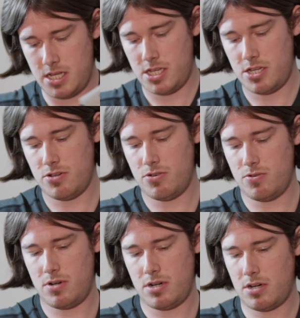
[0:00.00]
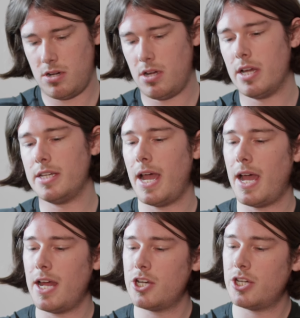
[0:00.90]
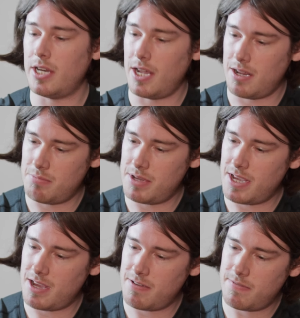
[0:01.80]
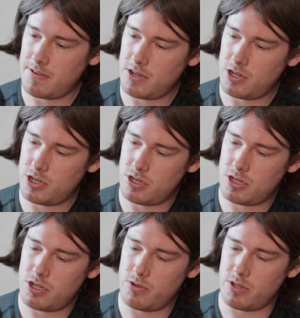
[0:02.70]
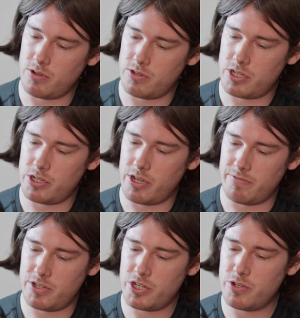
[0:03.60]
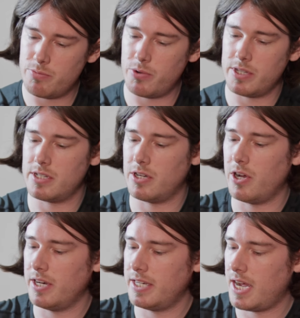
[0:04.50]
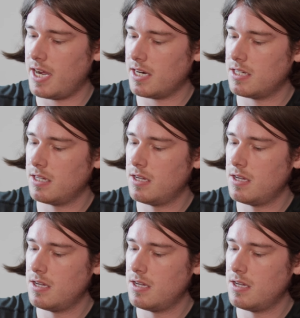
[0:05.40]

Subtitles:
you attach an NPF to those so you have 2 points of contact.